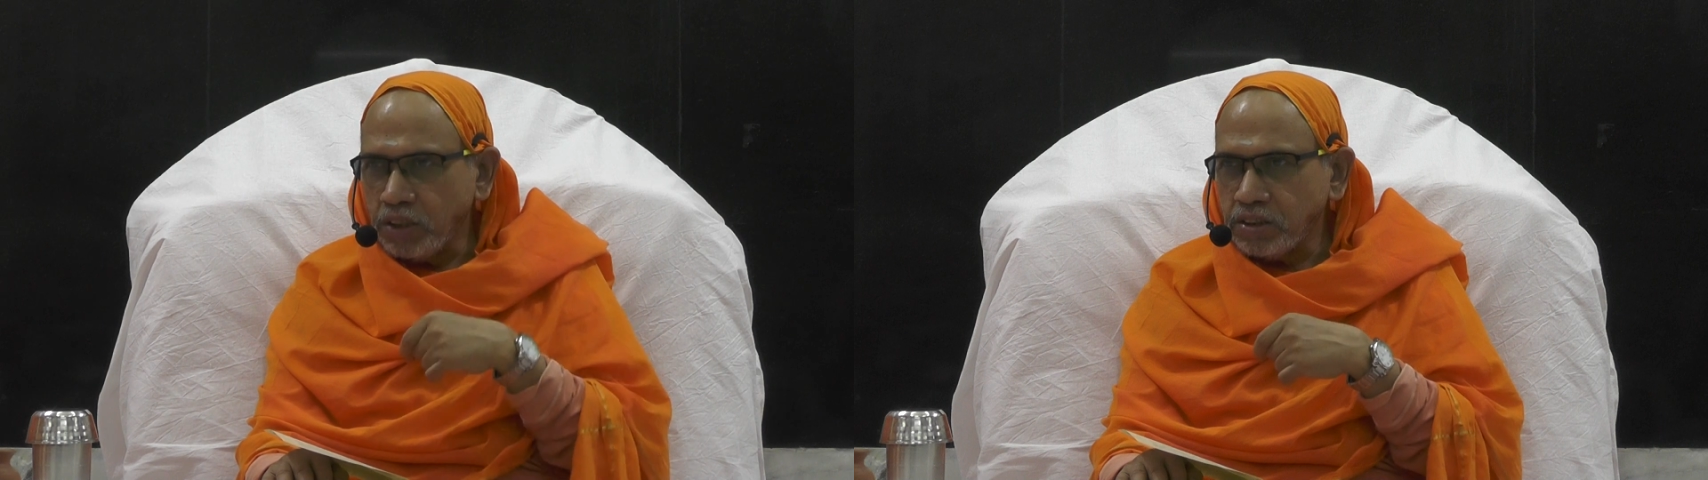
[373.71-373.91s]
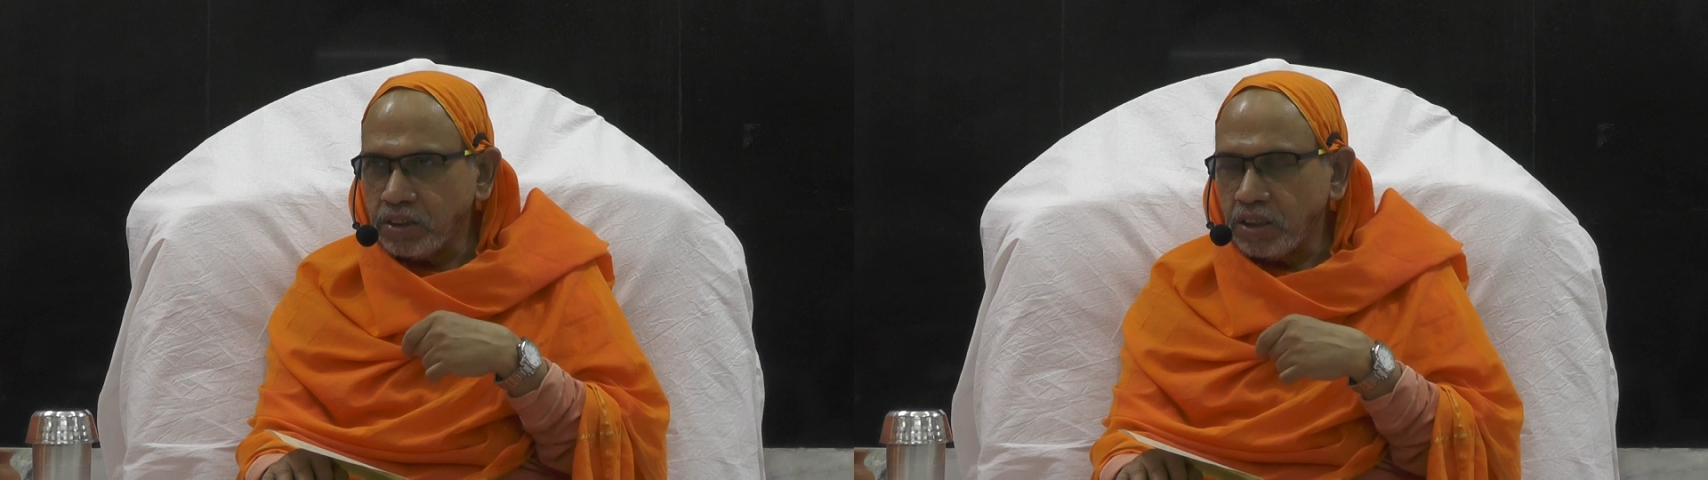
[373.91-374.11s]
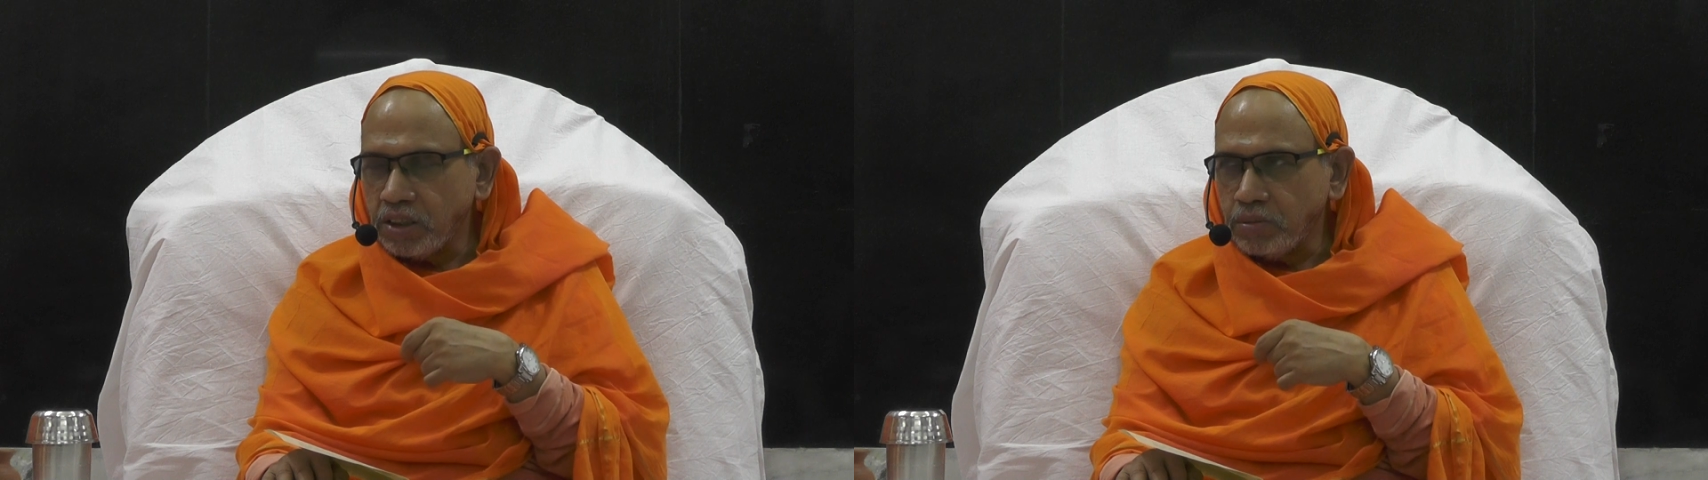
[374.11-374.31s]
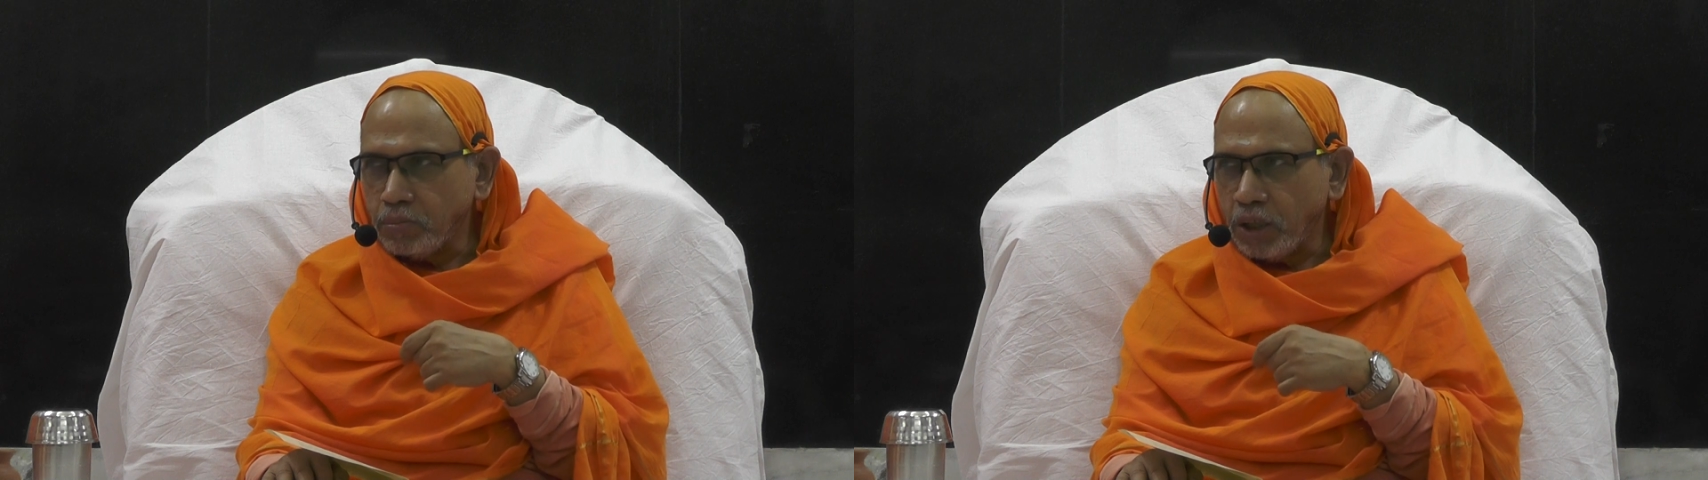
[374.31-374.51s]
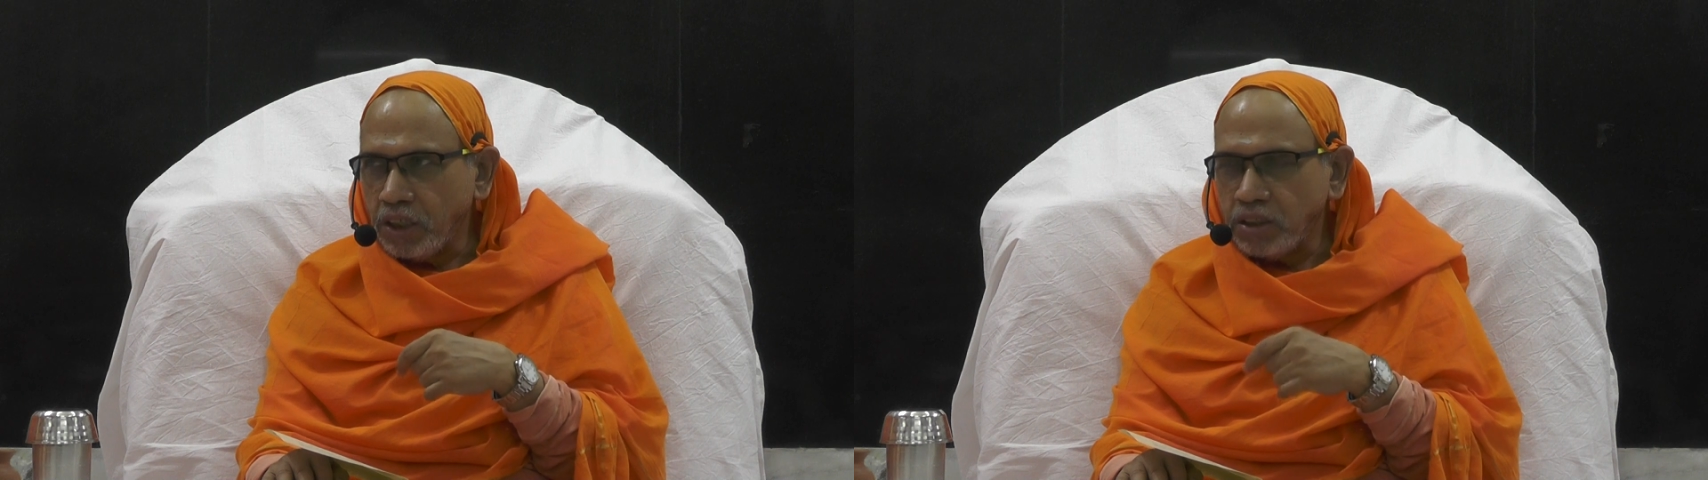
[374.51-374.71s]
inside the
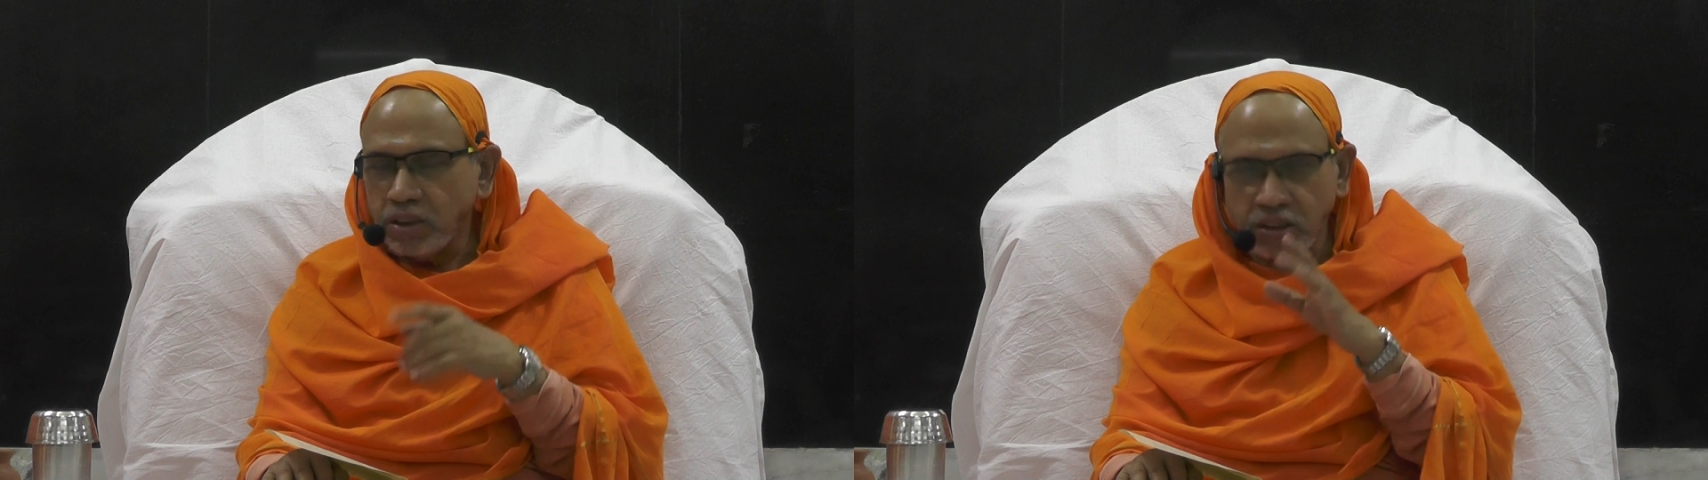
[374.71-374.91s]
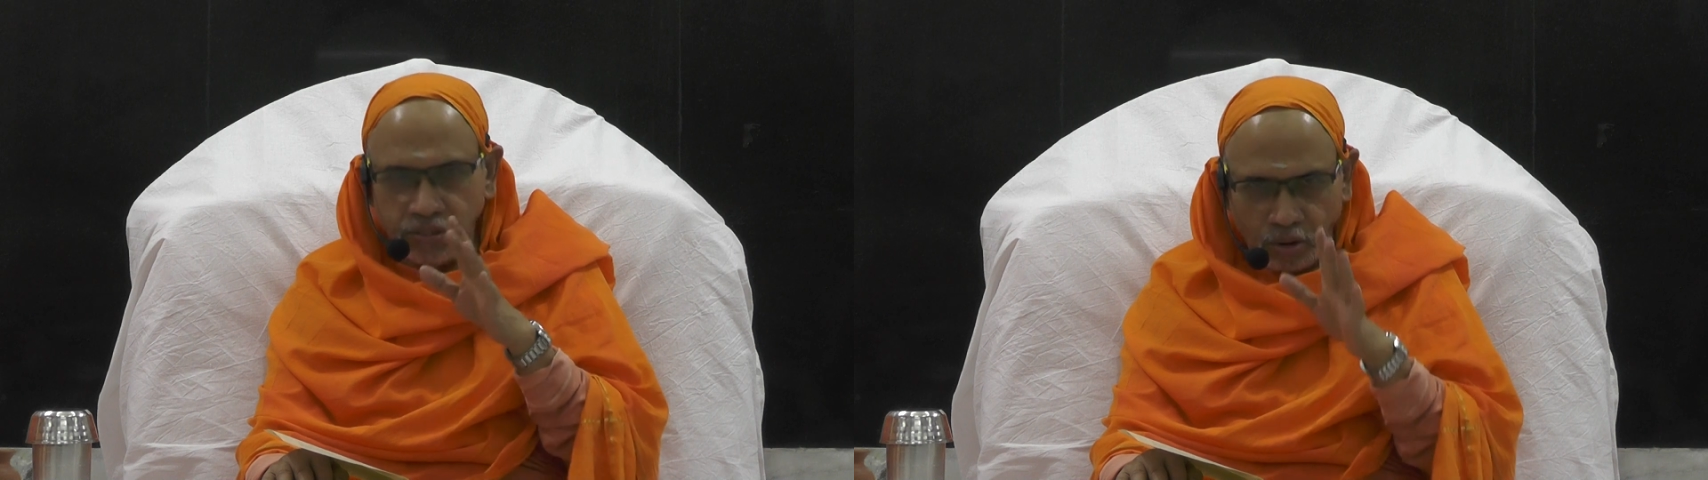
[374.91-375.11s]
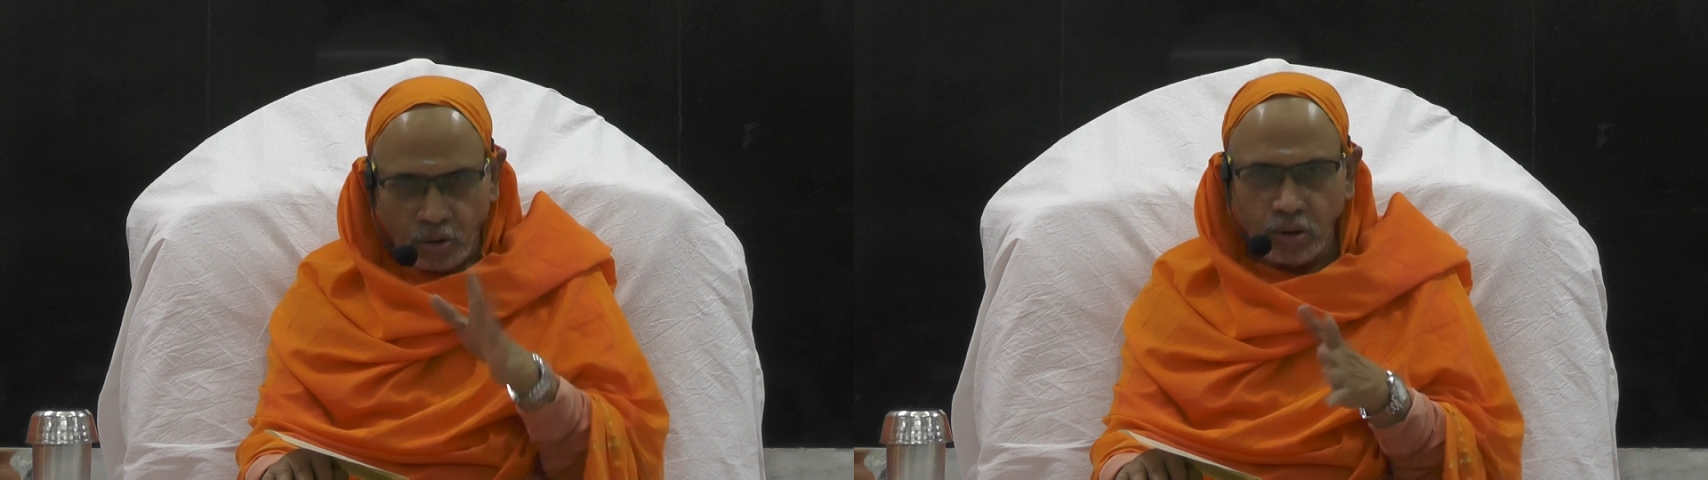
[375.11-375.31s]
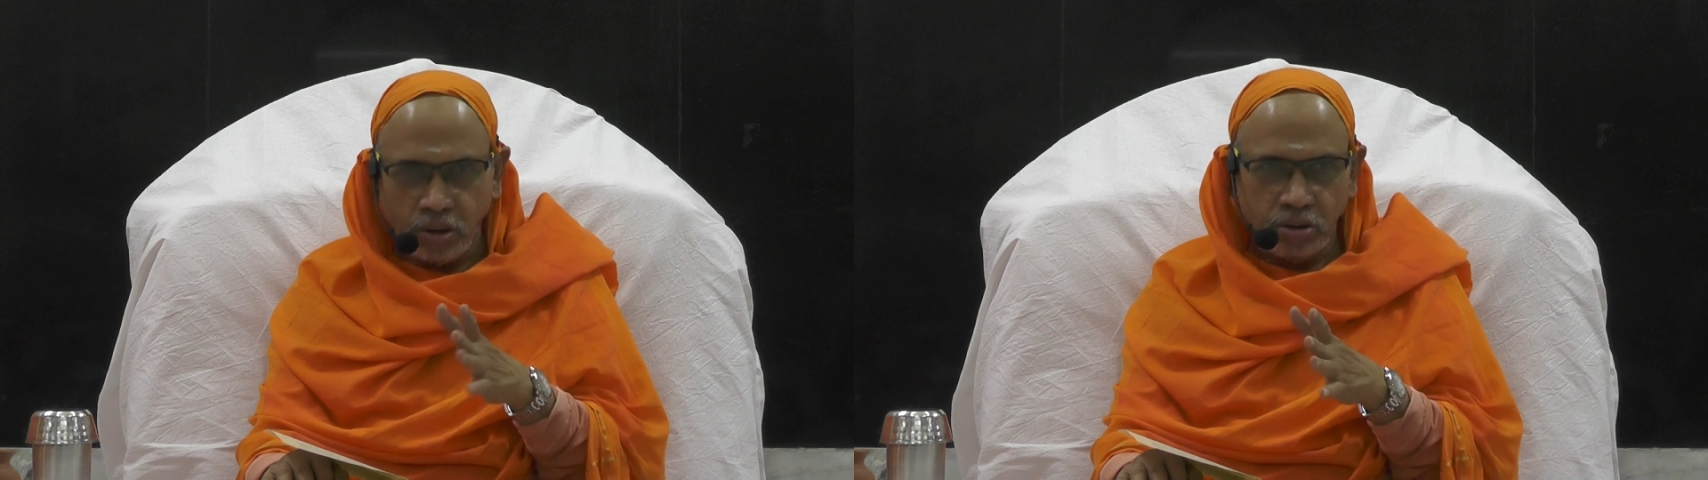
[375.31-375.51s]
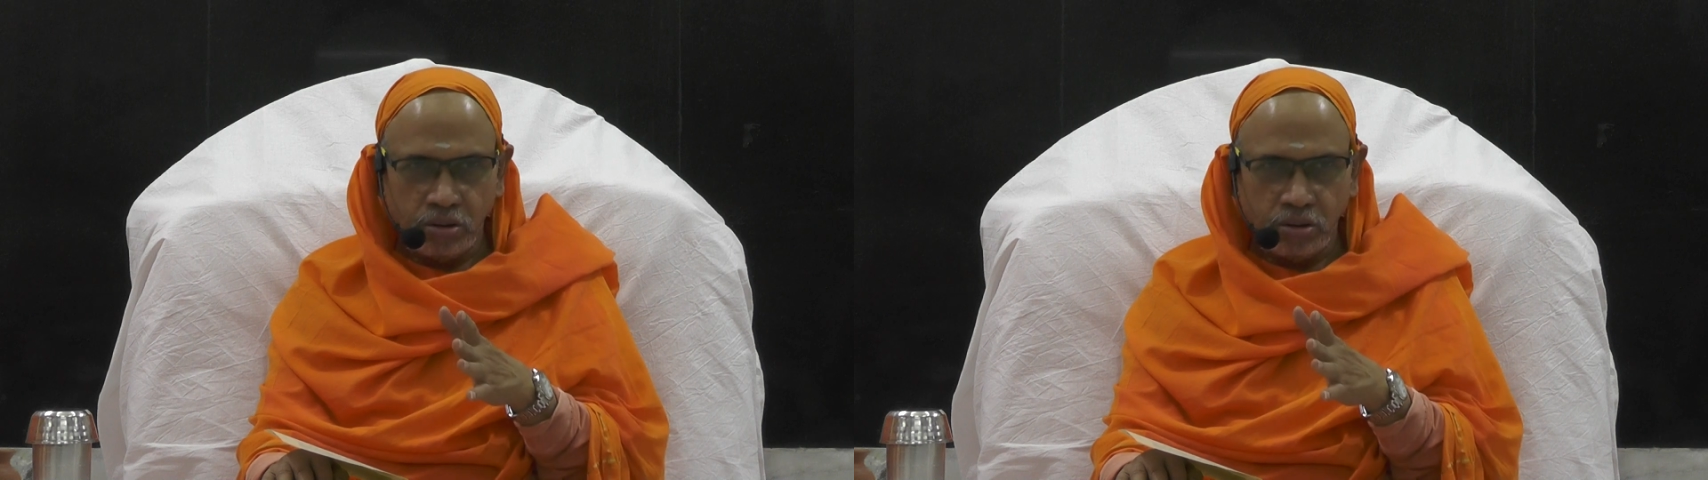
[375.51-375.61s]
mind is wrong.